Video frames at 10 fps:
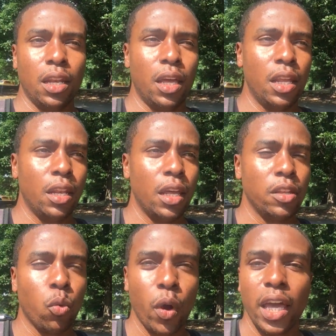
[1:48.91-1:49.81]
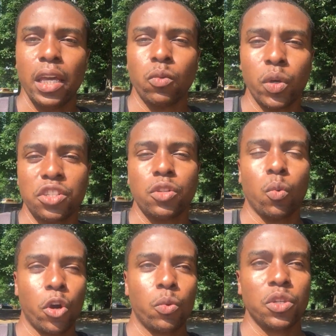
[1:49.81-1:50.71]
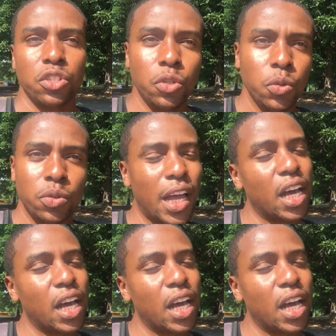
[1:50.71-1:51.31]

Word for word: and, and, and the way in which the word was used.